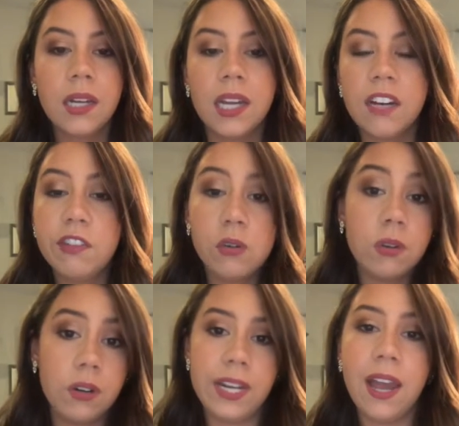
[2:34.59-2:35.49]
And if you don't
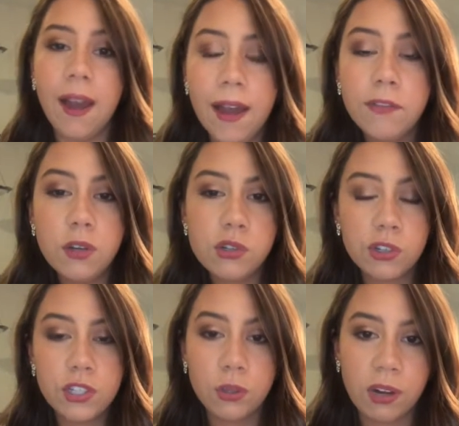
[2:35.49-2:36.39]
already have those, or
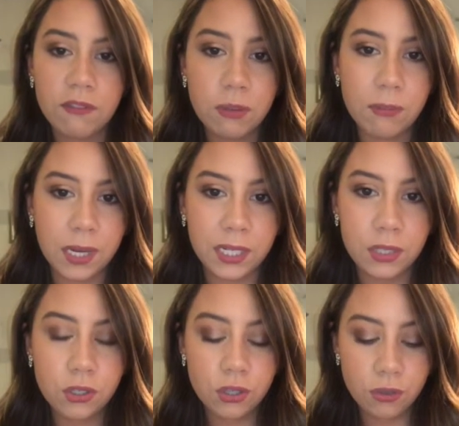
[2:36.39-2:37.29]
you don't have the money
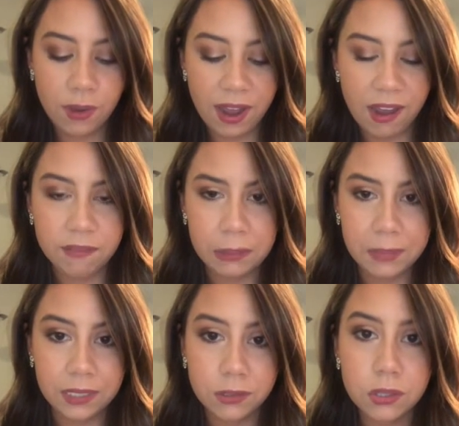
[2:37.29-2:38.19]
to have them
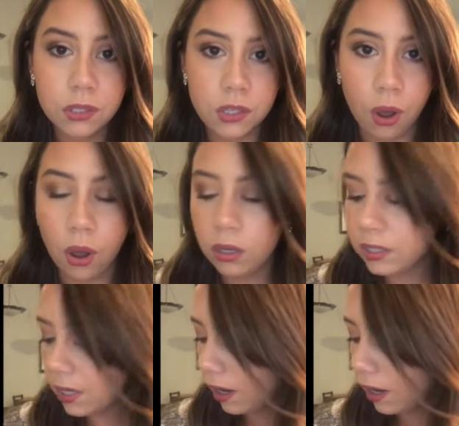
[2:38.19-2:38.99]
installed,